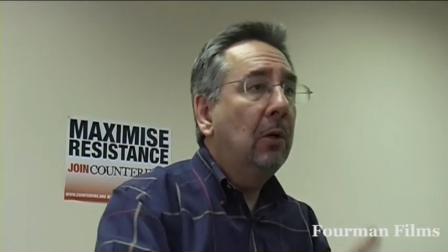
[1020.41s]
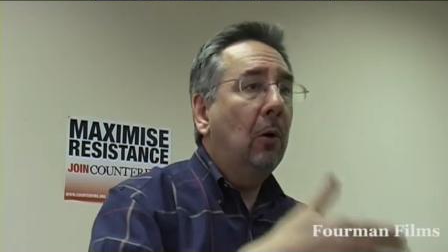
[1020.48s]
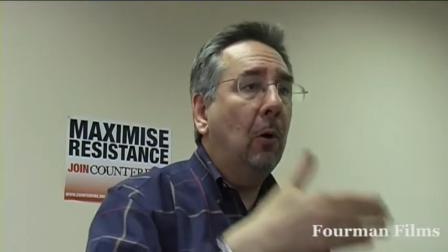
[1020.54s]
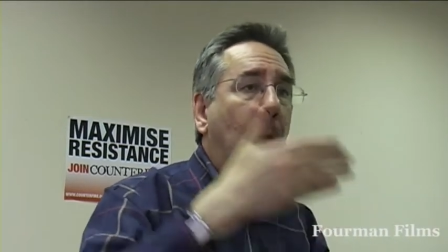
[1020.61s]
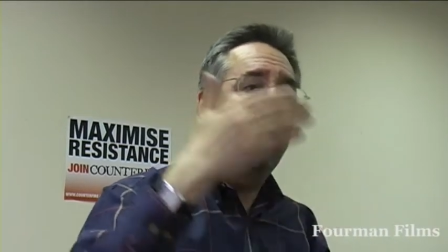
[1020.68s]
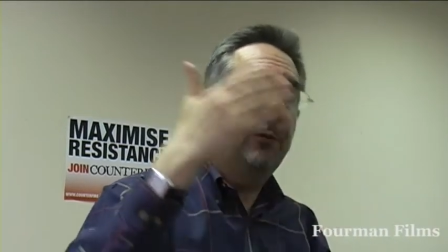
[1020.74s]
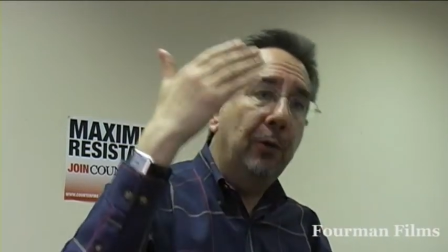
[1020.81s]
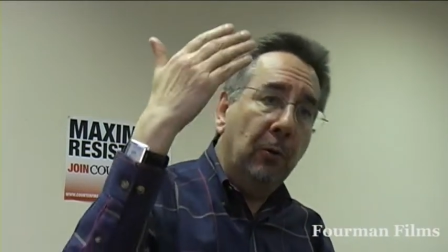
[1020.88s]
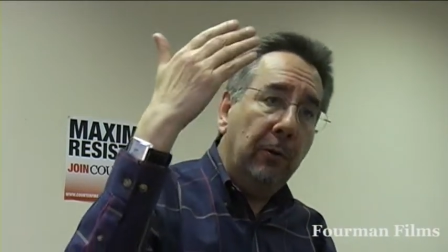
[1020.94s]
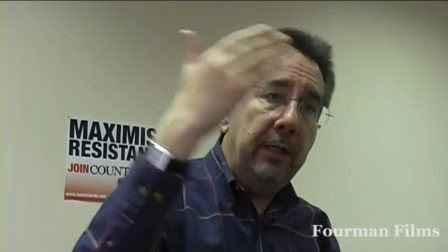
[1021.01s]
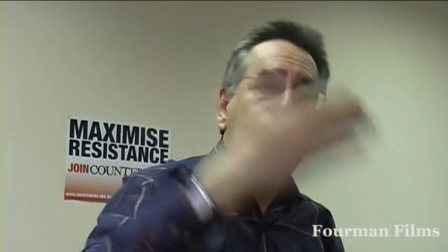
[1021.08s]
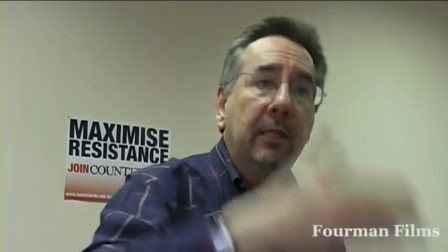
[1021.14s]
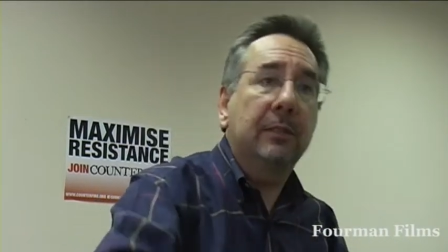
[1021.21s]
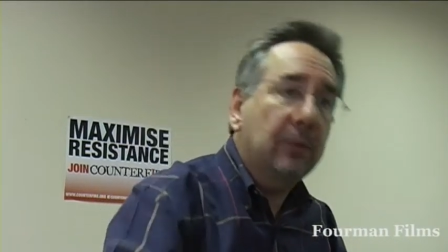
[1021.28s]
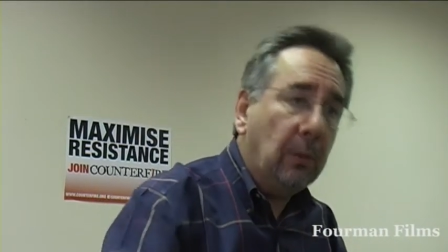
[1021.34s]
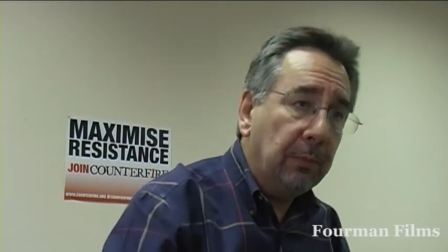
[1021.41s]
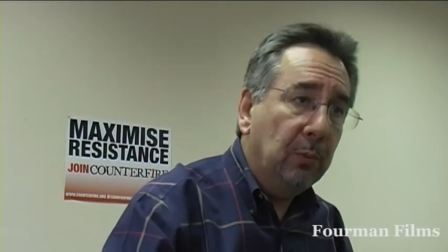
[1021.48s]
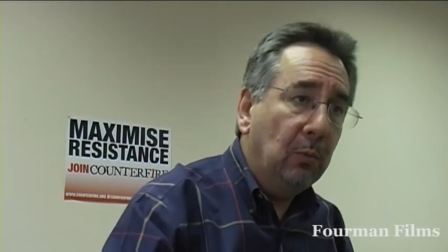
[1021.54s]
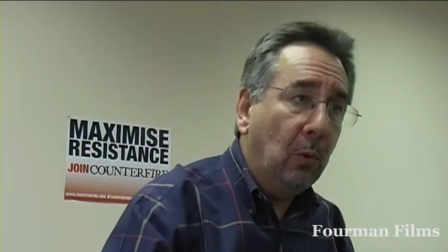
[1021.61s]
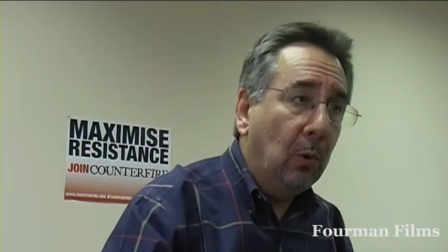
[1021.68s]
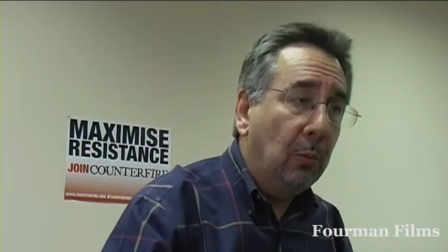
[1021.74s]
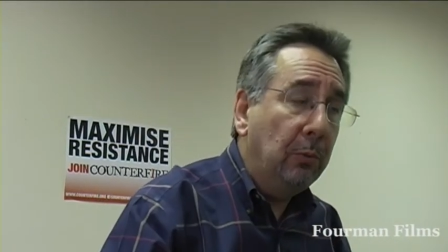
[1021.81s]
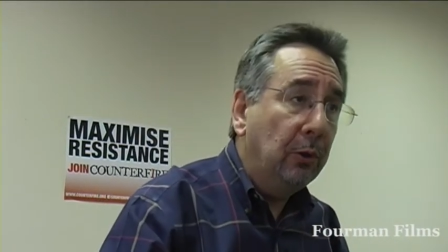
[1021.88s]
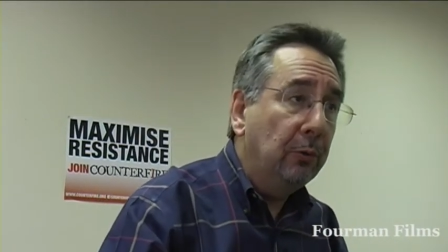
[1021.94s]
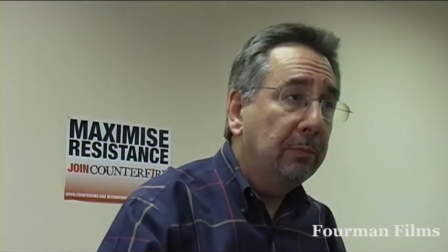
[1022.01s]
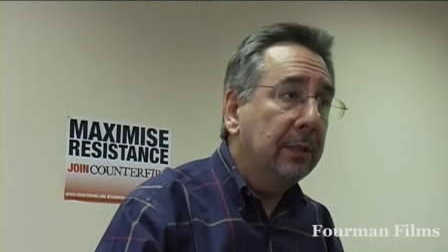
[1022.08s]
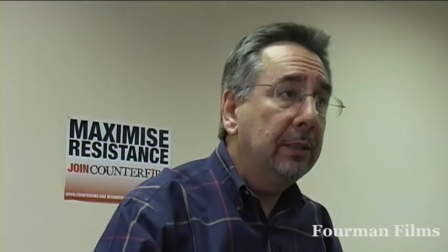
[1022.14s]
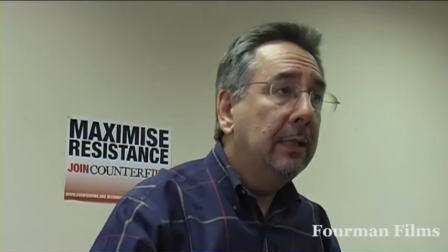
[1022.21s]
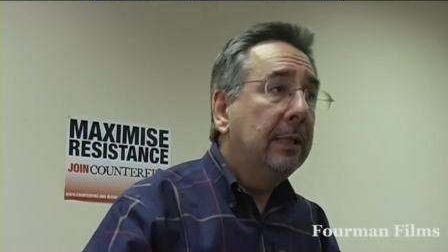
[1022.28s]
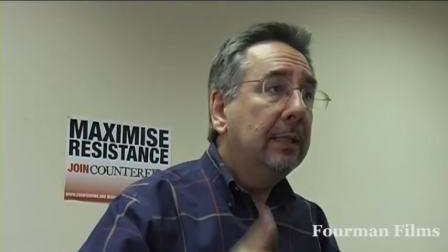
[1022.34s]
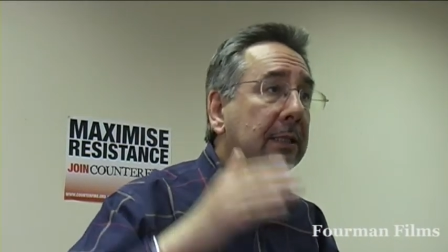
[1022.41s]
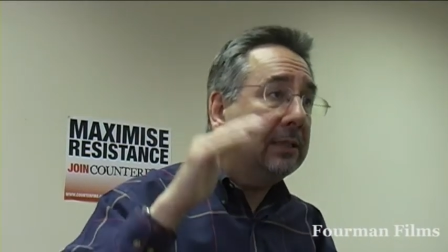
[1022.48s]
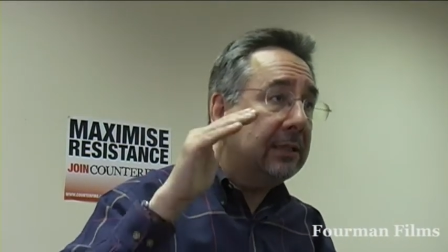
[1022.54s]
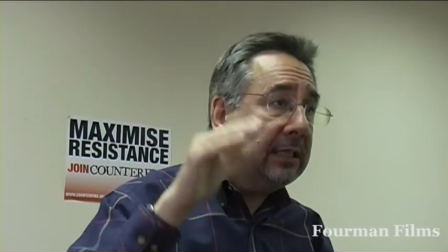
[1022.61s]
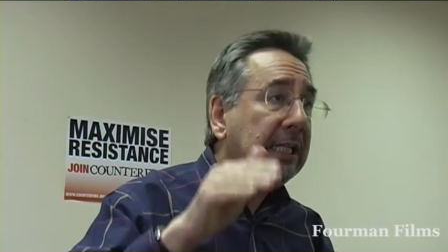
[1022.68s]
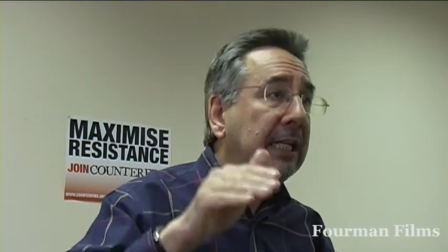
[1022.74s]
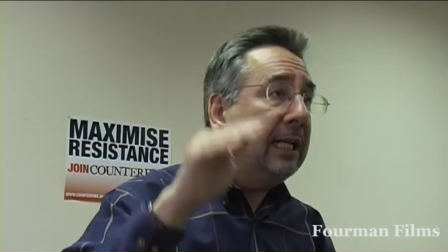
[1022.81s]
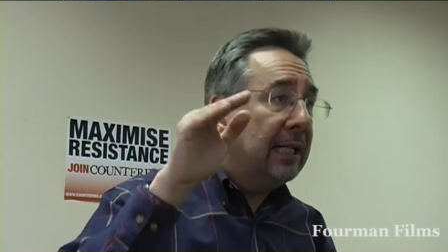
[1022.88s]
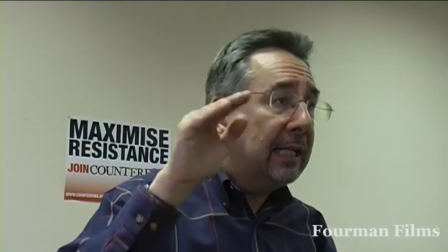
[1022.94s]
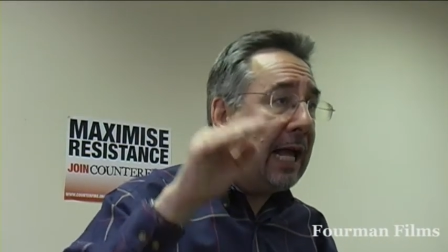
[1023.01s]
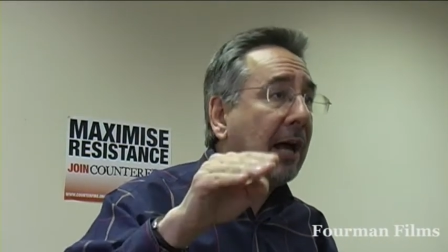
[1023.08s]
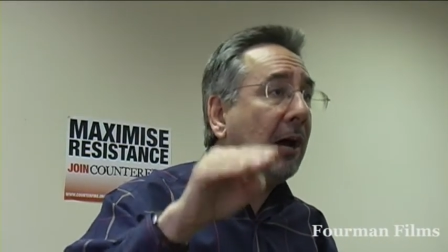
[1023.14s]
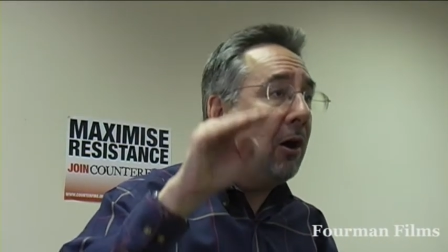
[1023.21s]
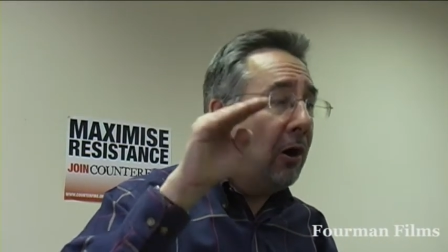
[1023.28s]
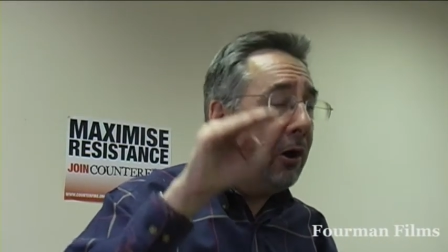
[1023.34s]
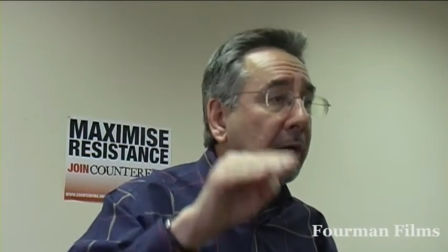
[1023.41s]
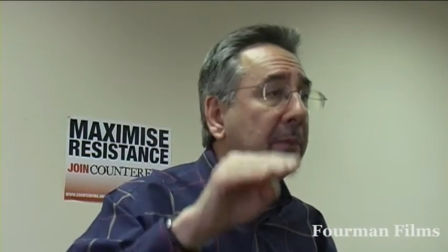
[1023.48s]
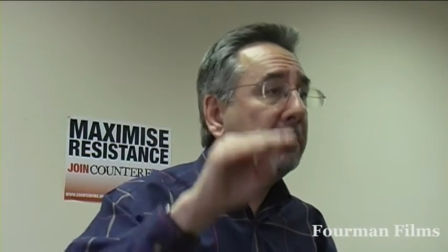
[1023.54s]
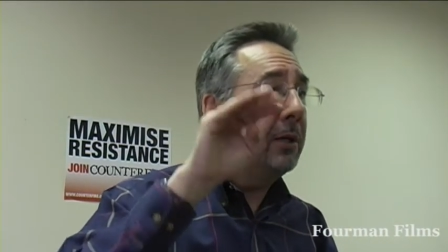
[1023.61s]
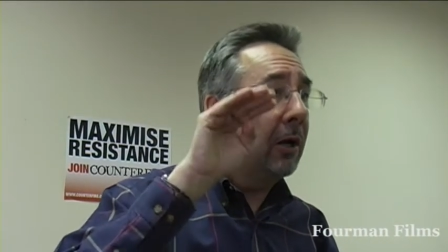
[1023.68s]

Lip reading: or if you're in the Stop the War movement, seeing that argument